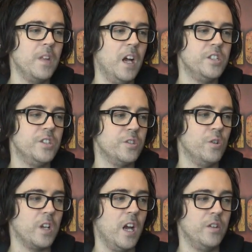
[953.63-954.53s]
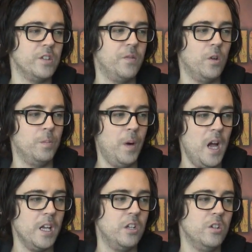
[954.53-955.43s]
As it does not count as falling
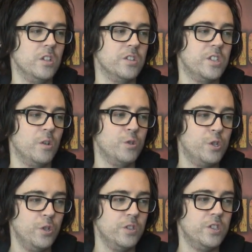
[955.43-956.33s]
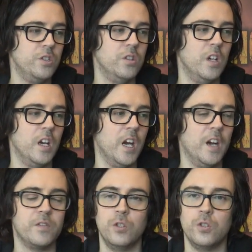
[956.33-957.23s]
back, you can still shoot
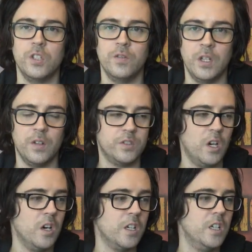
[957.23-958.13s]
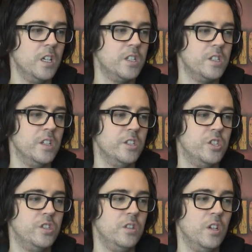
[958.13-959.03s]
after using the Veil of Darkness,
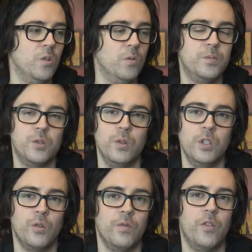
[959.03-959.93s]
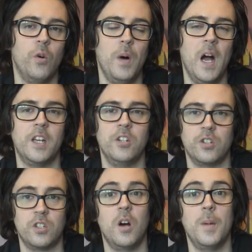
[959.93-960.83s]
you know, so you don't fall back, you
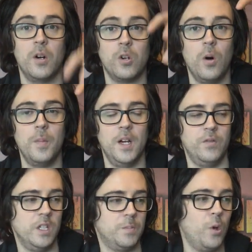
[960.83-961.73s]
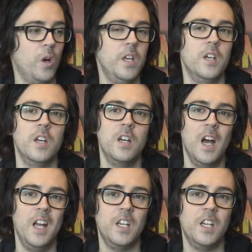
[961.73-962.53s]
just come out of combat and redeploy, and